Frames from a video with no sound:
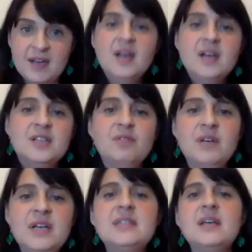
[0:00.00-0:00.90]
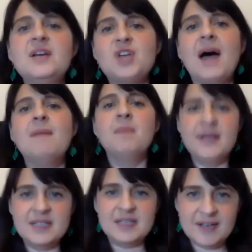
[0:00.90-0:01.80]
to research and my
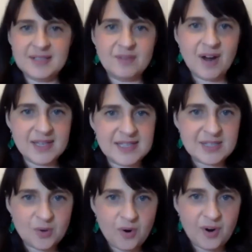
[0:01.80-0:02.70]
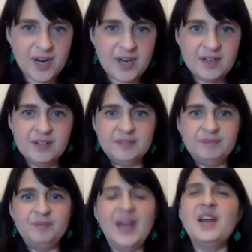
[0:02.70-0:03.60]
desire to write the story.
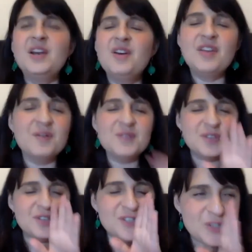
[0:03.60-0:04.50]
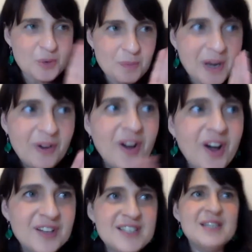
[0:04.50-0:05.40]
And I know that was a super long
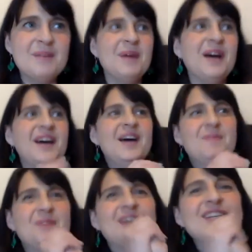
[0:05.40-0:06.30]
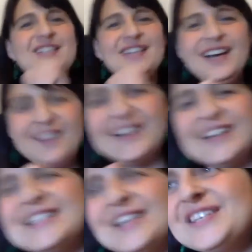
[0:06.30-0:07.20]
answer, but because
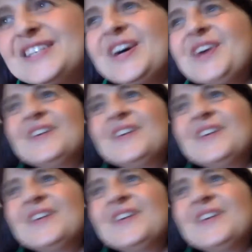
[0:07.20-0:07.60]
there was so much